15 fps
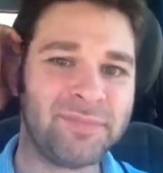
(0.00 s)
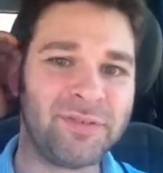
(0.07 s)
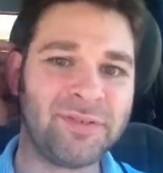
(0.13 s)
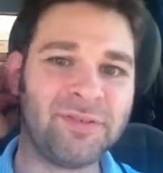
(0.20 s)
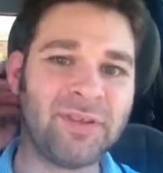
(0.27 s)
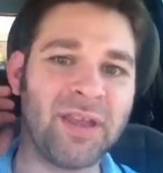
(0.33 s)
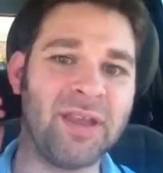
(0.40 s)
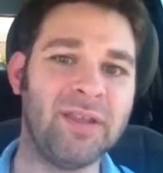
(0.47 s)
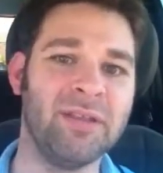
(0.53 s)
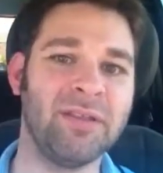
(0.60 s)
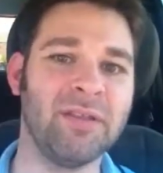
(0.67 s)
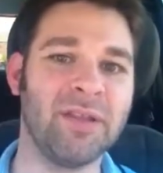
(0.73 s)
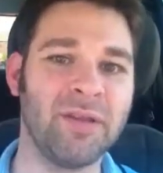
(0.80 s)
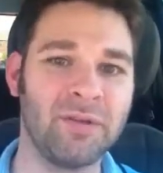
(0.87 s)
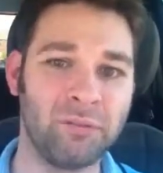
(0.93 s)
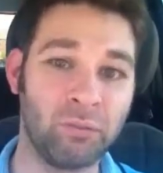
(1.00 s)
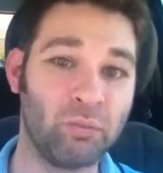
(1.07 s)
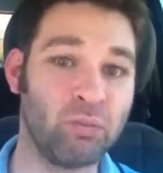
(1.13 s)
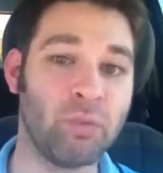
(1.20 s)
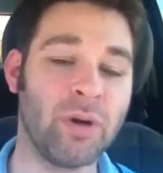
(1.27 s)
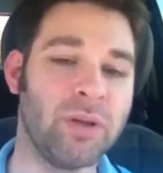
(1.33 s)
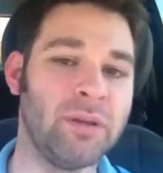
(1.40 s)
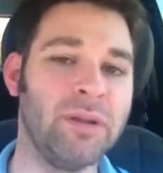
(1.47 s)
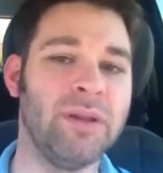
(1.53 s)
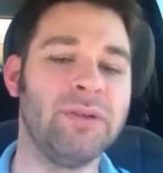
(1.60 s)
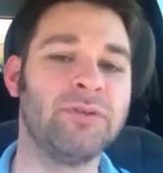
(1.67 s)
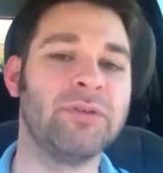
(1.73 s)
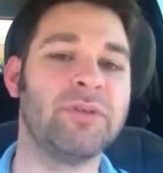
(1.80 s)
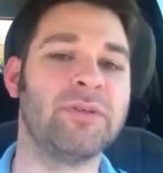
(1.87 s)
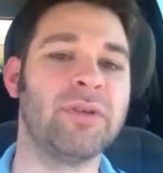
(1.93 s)
say like what
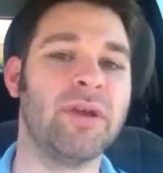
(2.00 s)
interests